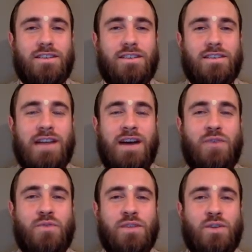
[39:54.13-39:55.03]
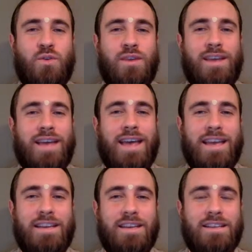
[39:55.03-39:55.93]
Rahu is only a
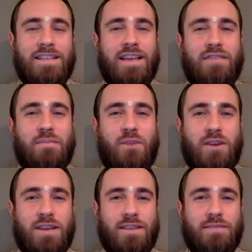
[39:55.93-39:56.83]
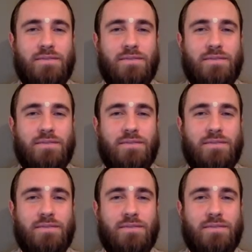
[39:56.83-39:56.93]
head, he doesn't have a body.